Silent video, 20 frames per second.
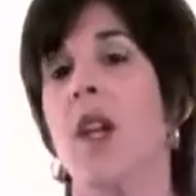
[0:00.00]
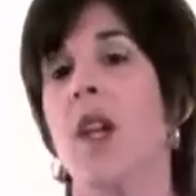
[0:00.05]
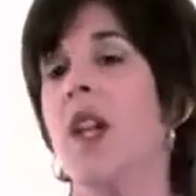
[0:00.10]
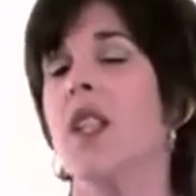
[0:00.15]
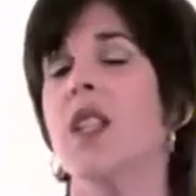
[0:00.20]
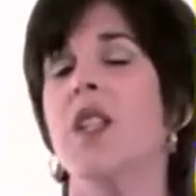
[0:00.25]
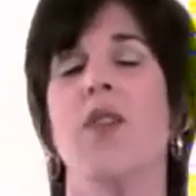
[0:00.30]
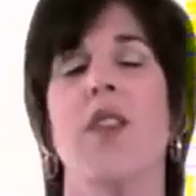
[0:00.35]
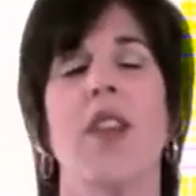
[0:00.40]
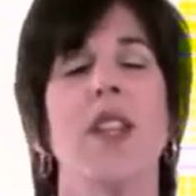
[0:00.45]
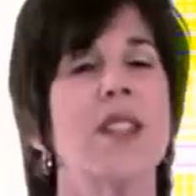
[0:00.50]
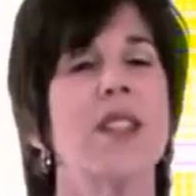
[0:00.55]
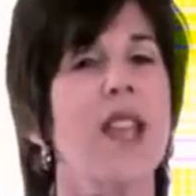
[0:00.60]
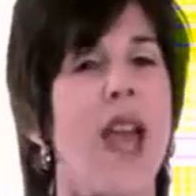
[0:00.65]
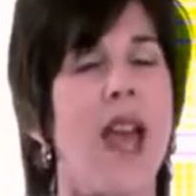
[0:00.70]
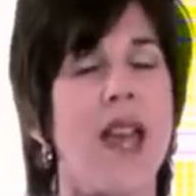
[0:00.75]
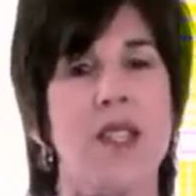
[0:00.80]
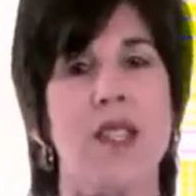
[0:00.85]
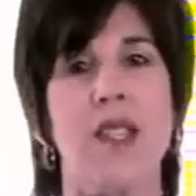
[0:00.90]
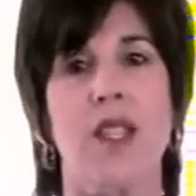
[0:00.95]
It's a
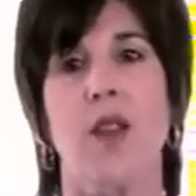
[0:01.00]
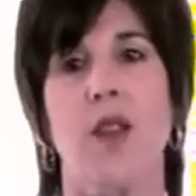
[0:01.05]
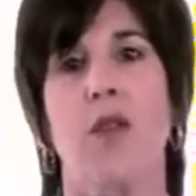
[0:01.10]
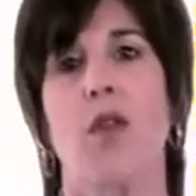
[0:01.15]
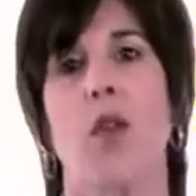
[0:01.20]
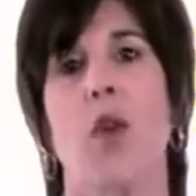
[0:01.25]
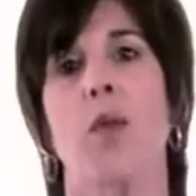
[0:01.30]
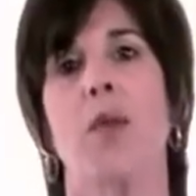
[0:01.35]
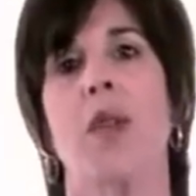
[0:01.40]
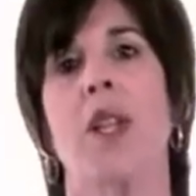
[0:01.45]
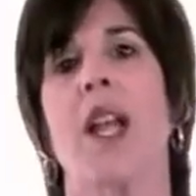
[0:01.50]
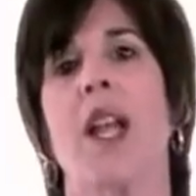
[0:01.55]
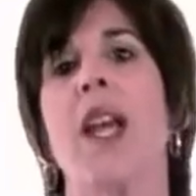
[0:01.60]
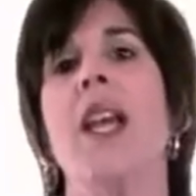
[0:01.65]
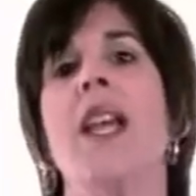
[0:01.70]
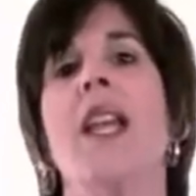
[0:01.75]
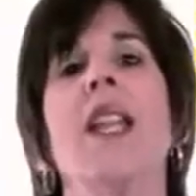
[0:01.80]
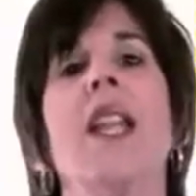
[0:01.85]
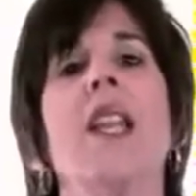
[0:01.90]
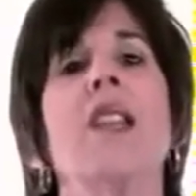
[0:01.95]
fantastic formula.
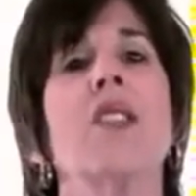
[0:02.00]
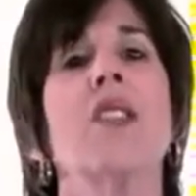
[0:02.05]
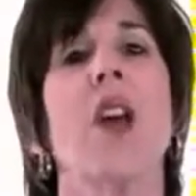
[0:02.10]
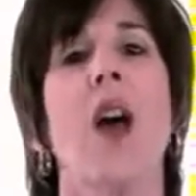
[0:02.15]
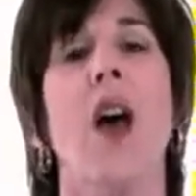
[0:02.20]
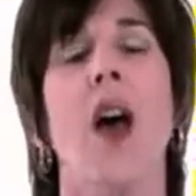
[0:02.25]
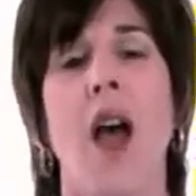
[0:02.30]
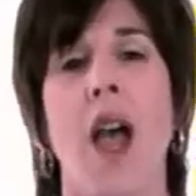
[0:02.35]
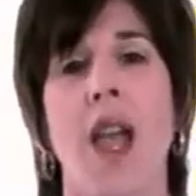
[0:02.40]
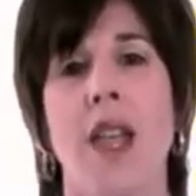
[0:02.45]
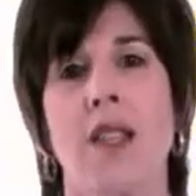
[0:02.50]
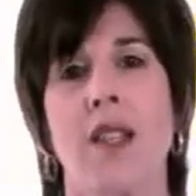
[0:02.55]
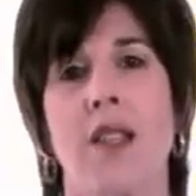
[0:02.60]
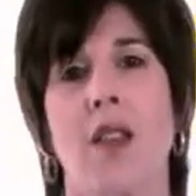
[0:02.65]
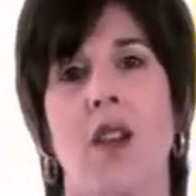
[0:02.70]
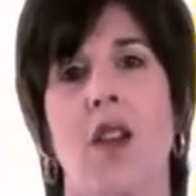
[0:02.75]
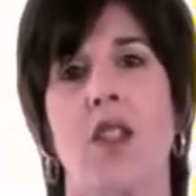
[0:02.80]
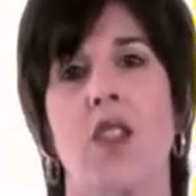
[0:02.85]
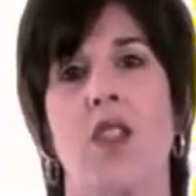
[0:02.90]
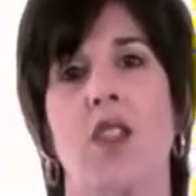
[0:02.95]
It has the highest
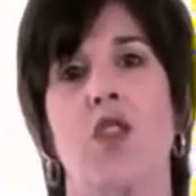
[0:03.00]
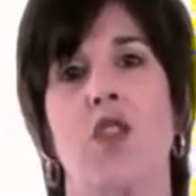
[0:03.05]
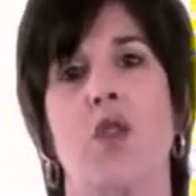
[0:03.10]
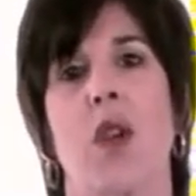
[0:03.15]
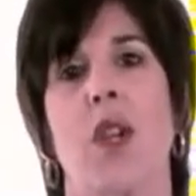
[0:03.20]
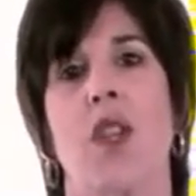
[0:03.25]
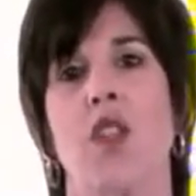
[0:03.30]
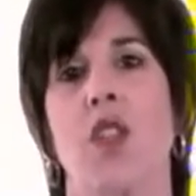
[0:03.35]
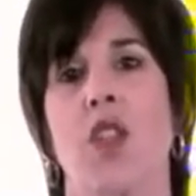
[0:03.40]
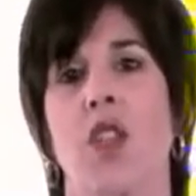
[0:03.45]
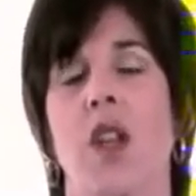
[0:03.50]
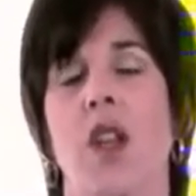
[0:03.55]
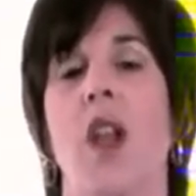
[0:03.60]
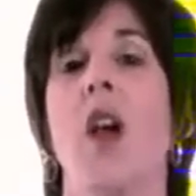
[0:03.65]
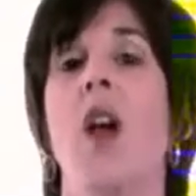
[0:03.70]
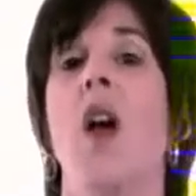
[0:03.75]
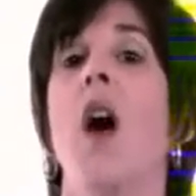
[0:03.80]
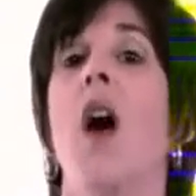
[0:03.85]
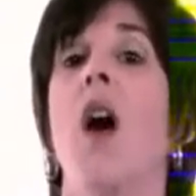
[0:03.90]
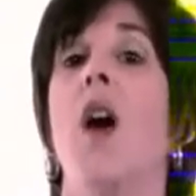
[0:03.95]
concentration
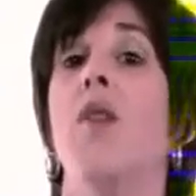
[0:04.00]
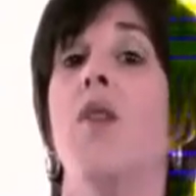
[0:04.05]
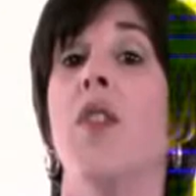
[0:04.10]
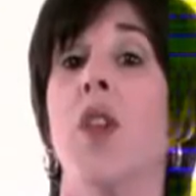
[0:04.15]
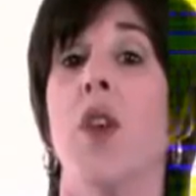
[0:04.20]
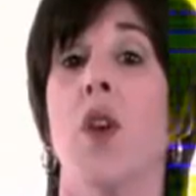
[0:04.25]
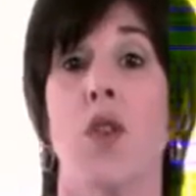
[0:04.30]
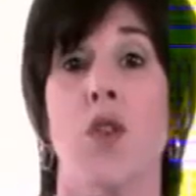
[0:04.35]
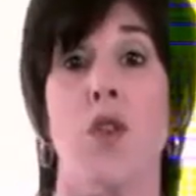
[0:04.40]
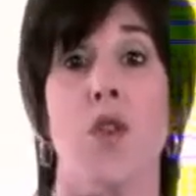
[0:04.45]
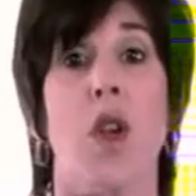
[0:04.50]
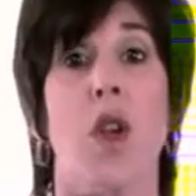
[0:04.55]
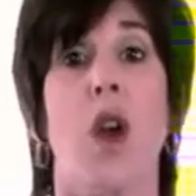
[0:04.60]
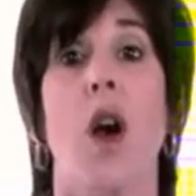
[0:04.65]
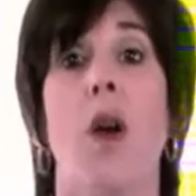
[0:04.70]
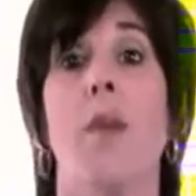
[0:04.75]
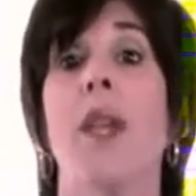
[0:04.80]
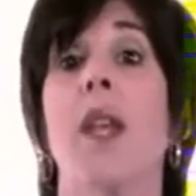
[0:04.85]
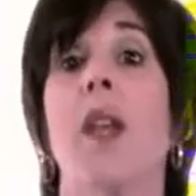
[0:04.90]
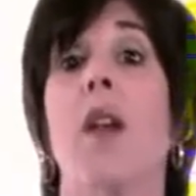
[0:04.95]
of the
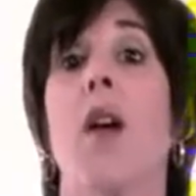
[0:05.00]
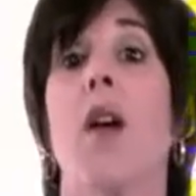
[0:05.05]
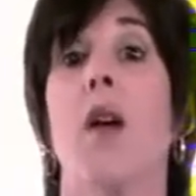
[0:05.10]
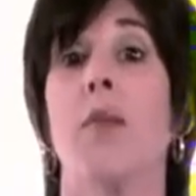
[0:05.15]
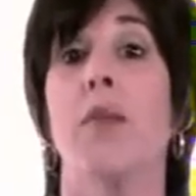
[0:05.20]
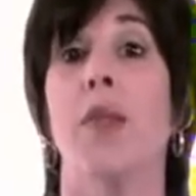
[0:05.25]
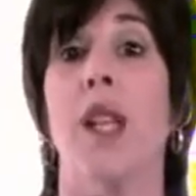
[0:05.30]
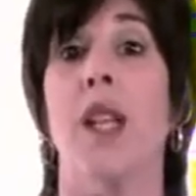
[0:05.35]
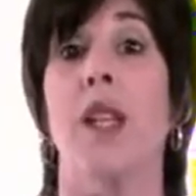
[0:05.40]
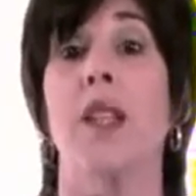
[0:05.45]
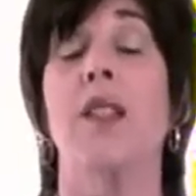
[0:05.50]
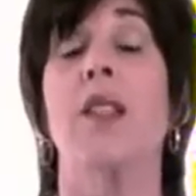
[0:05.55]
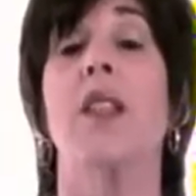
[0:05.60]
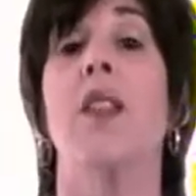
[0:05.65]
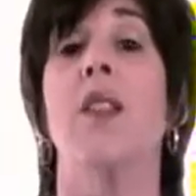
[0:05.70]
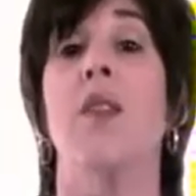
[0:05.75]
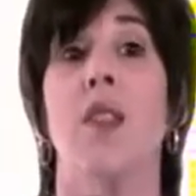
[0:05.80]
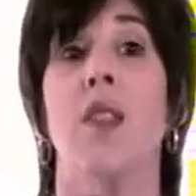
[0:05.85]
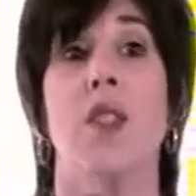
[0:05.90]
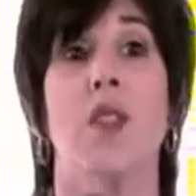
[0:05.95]
UltraCalming Complex
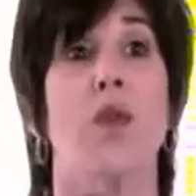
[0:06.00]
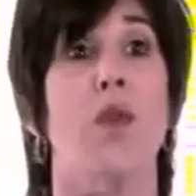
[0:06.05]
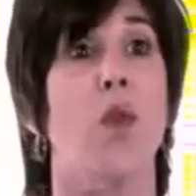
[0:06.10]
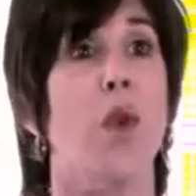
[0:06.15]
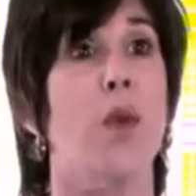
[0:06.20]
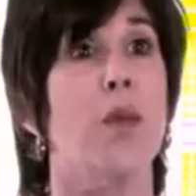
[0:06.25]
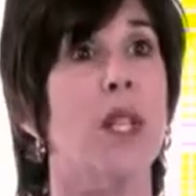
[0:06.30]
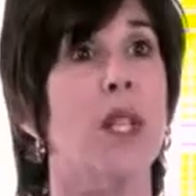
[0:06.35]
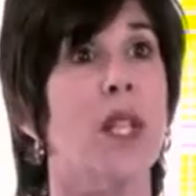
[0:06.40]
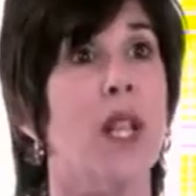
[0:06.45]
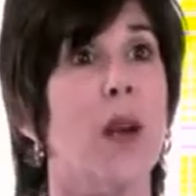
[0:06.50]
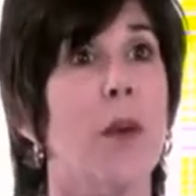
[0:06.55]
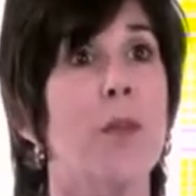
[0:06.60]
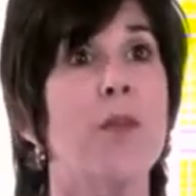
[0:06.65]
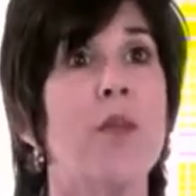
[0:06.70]
in this formula.